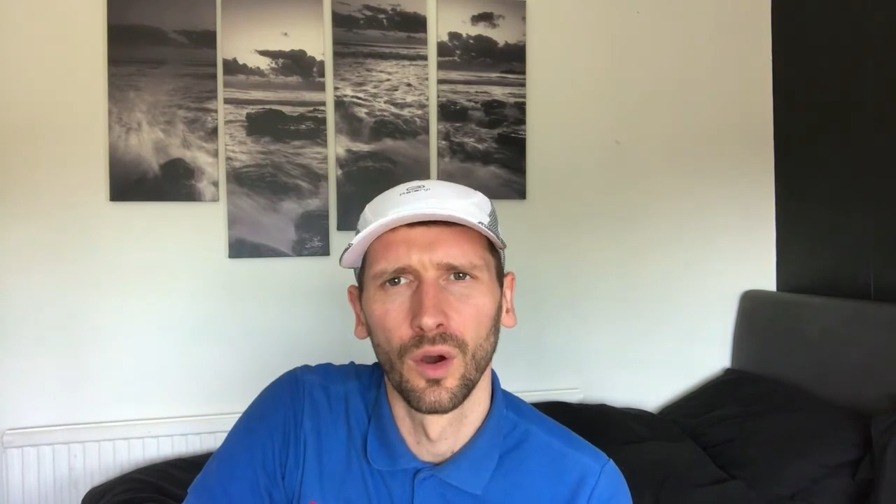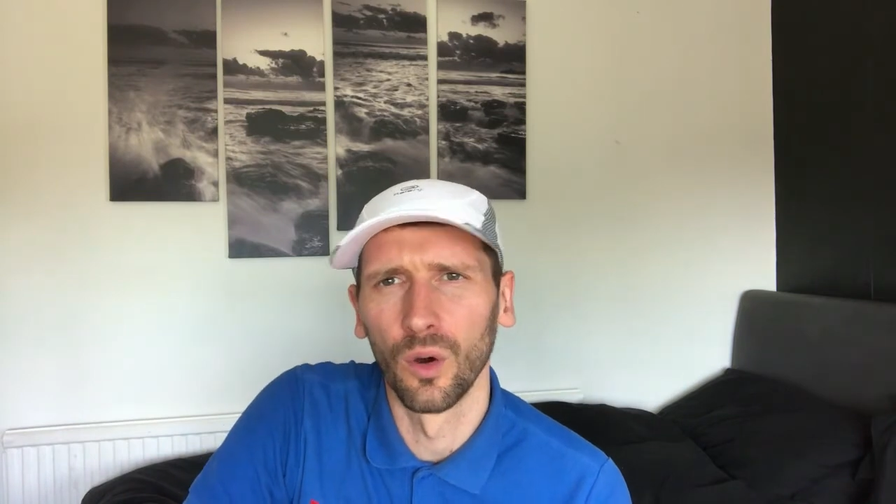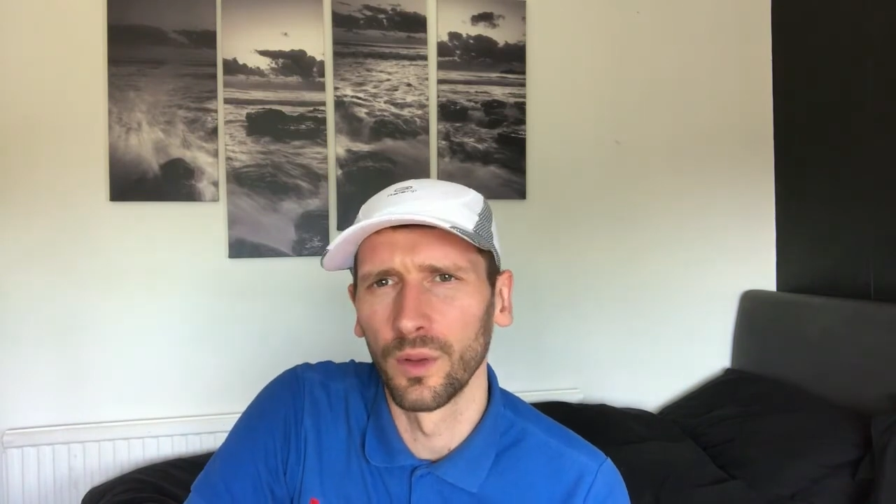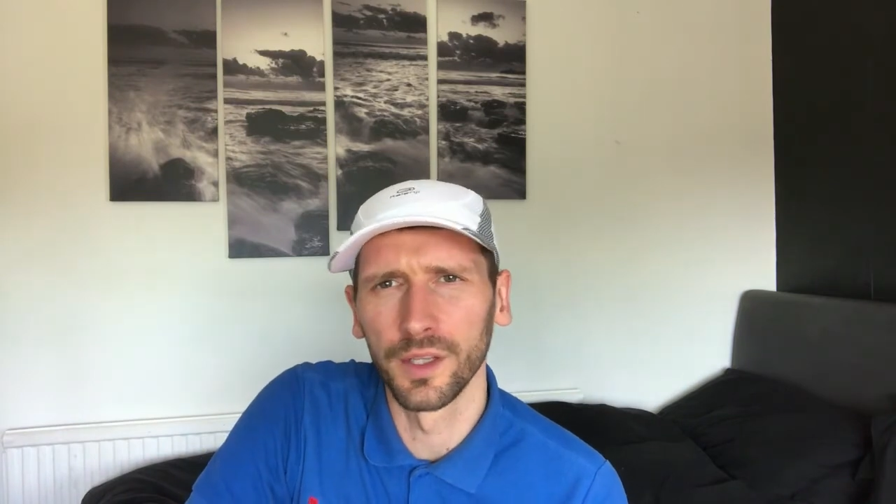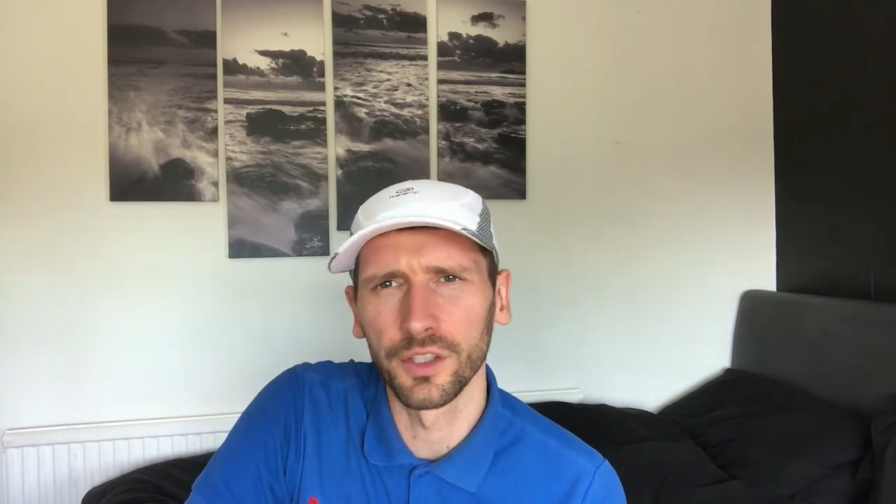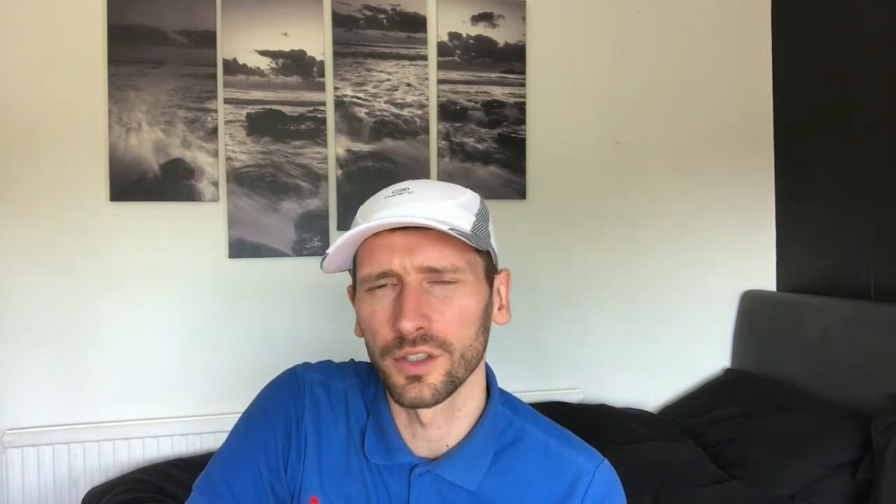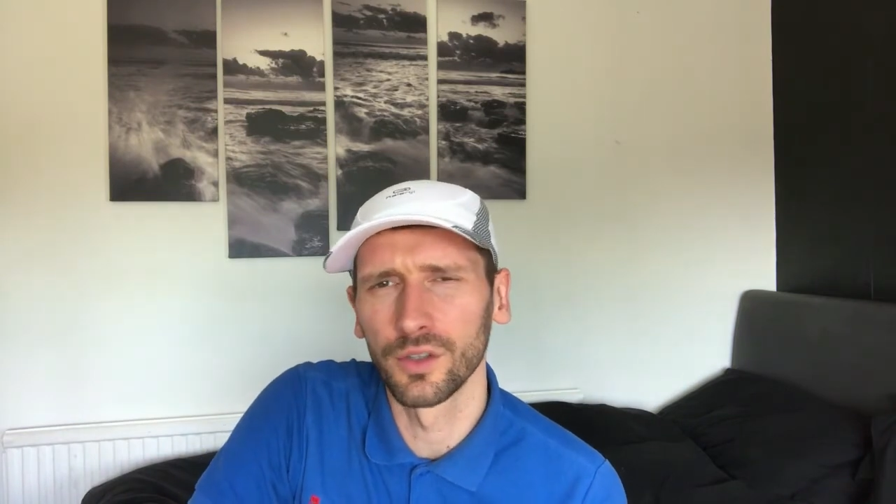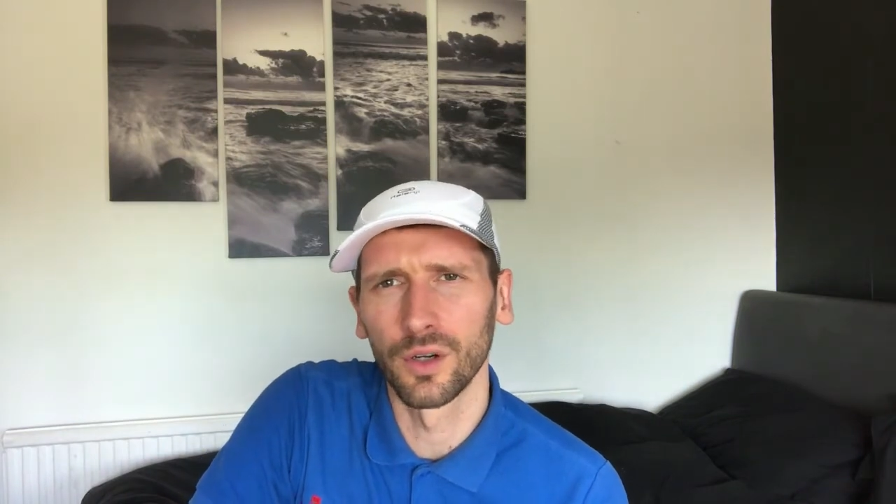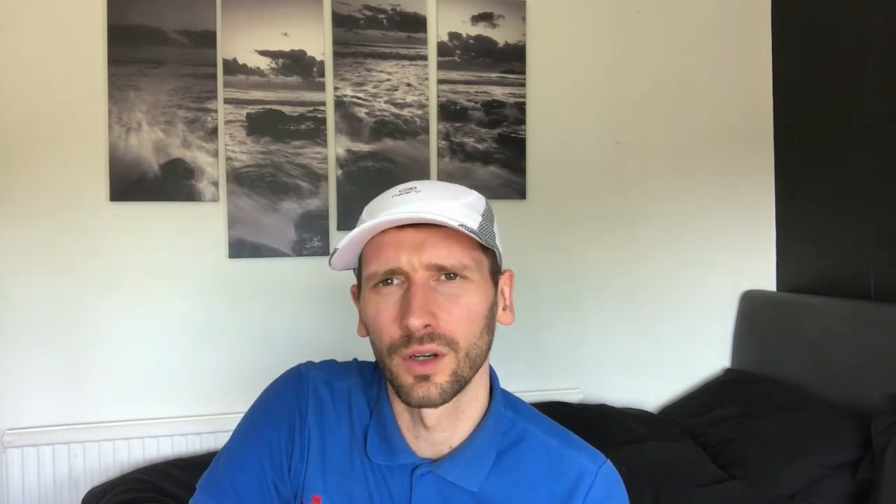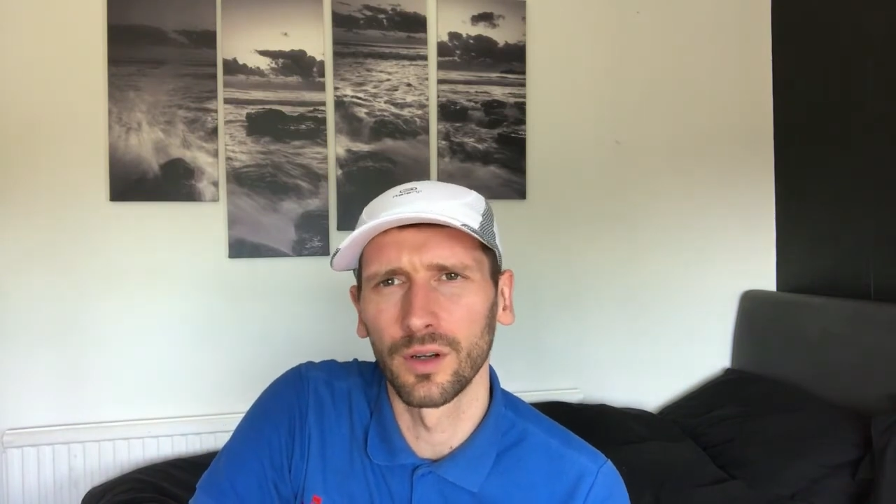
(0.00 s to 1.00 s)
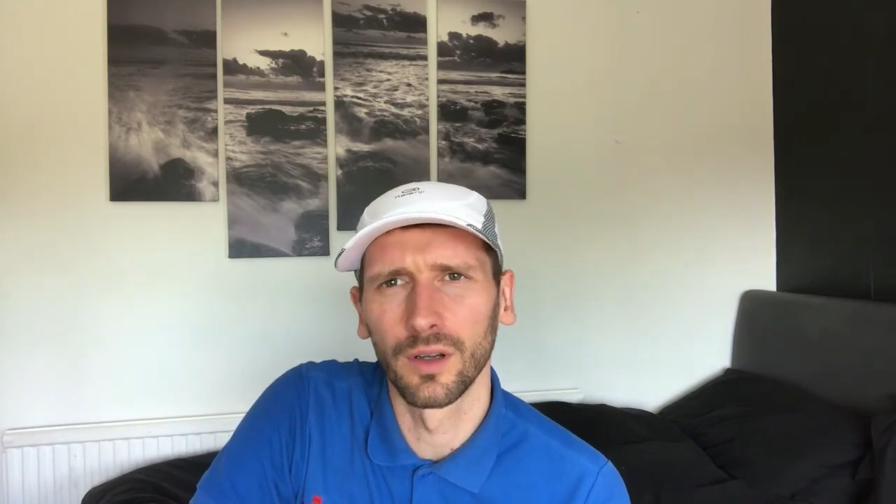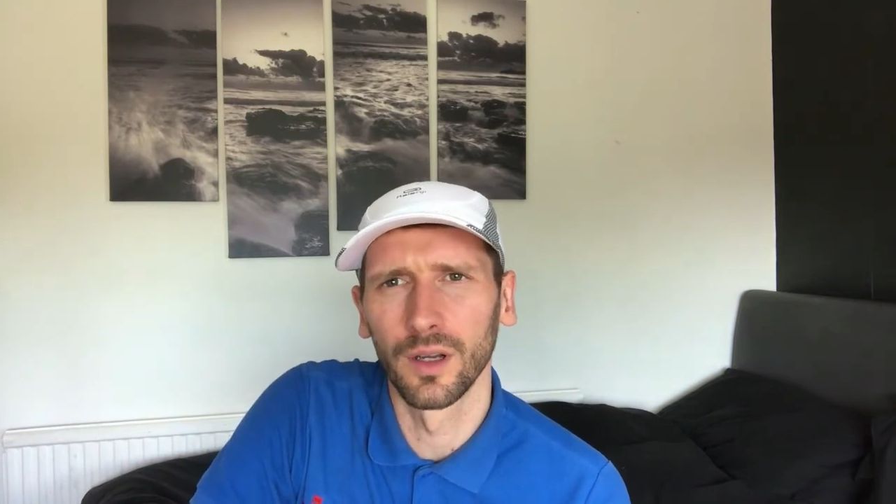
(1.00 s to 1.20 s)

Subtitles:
or they're just not,